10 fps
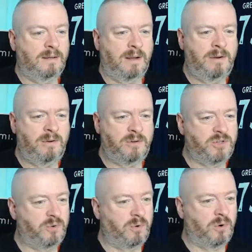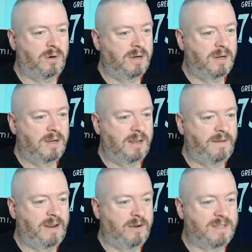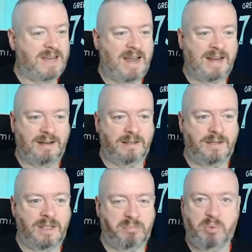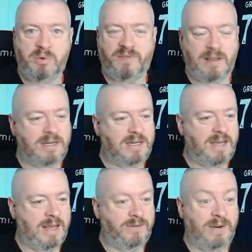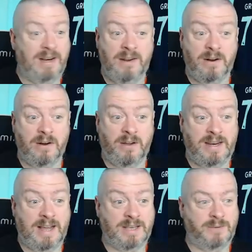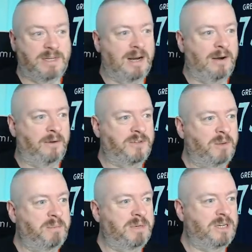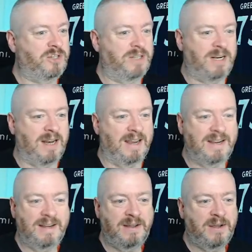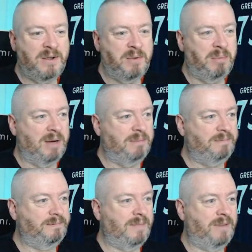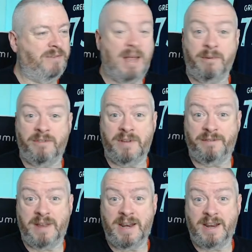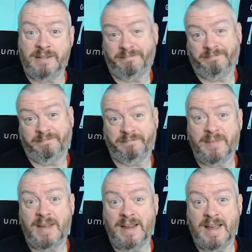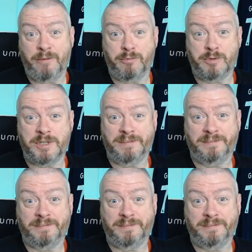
I'm not sure if he got tackled and the ball fell to Diatta. It looked like Diatta was in an offside position, didn't it? But if it came off the defender, it counts.